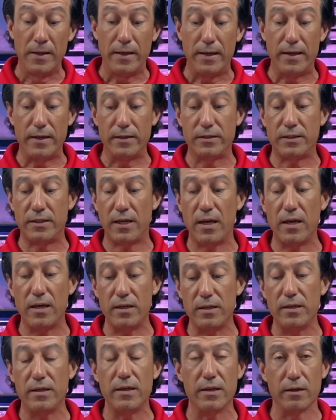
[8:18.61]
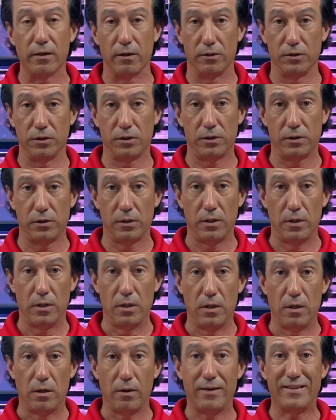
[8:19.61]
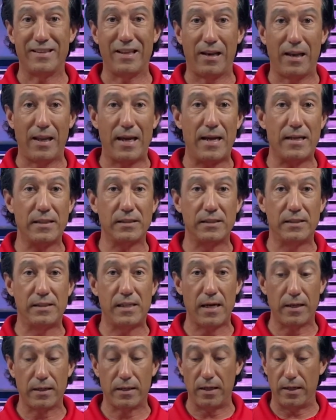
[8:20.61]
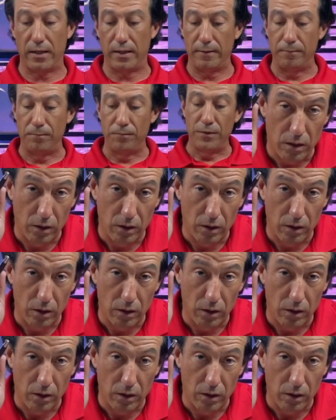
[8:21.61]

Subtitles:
In 10 years, all right, the last decade,